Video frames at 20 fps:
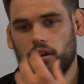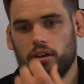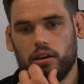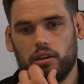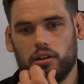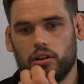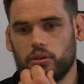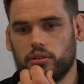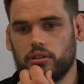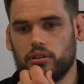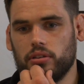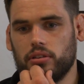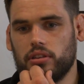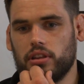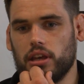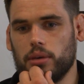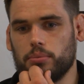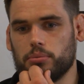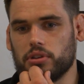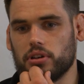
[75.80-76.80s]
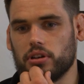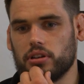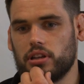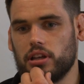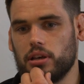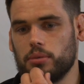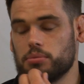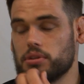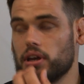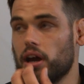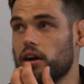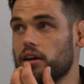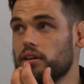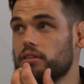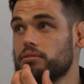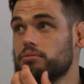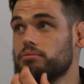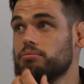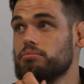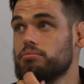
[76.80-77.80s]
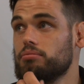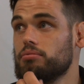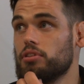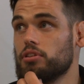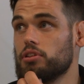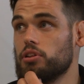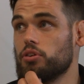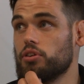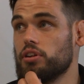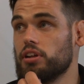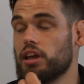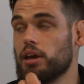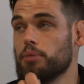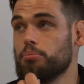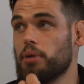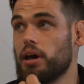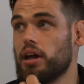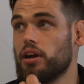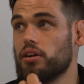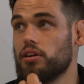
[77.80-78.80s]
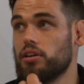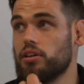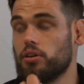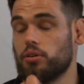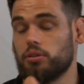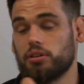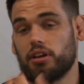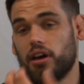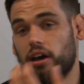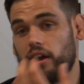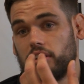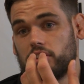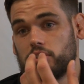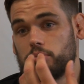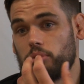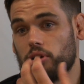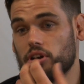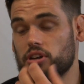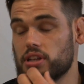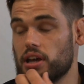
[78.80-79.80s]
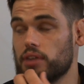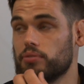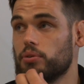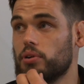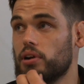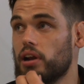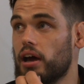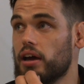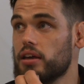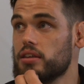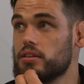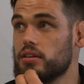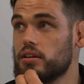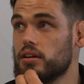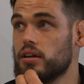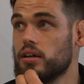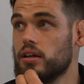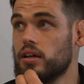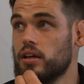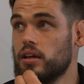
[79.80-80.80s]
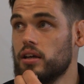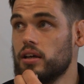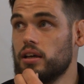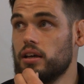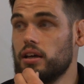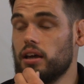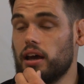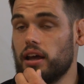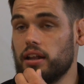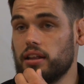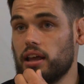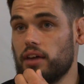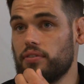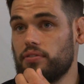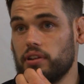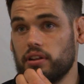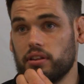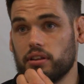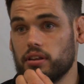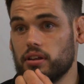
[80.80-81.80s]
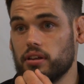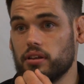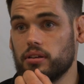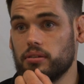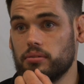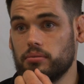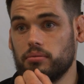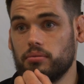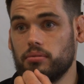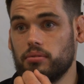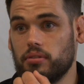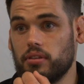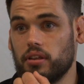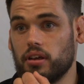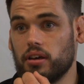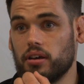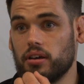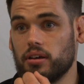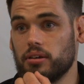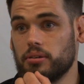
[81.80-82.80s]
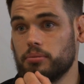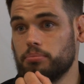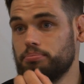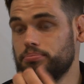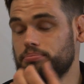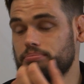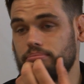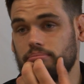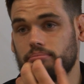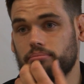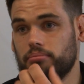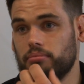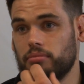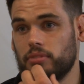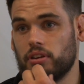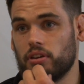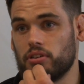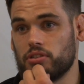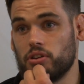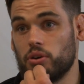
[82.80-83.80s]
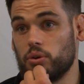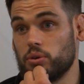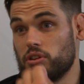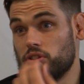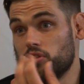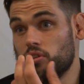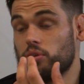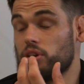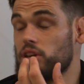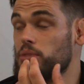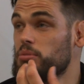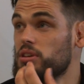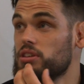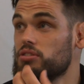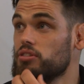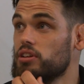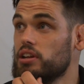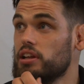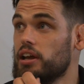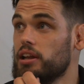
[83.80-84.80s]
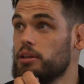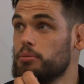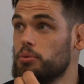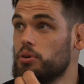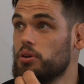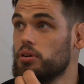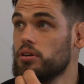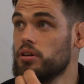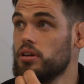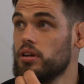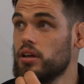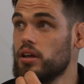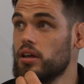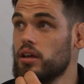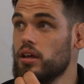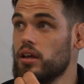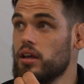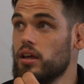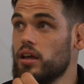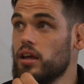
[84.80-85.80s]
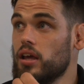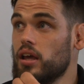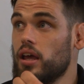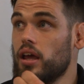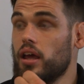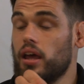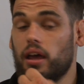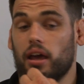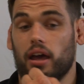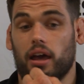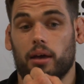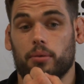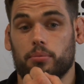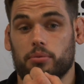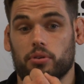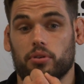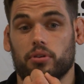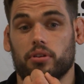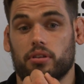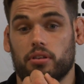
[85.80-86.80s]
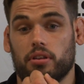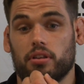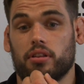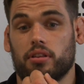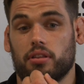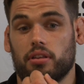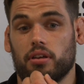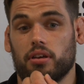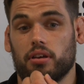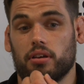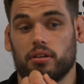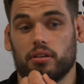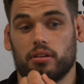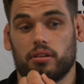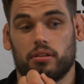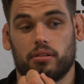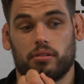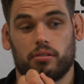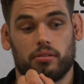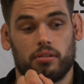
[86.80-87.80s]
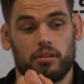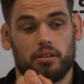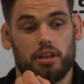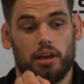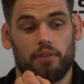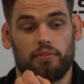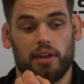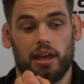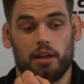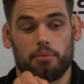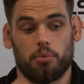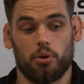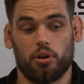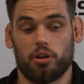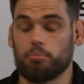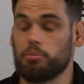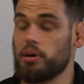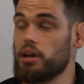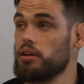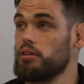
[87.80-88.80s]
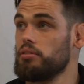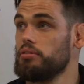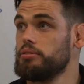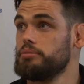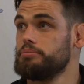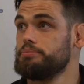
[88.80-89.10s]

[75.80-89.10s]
you know, teams are just looking to get better. You know, Connacht surprised everyone last year, and definitely the there's no gimmies really anymore. So it's definitely getting more competitive.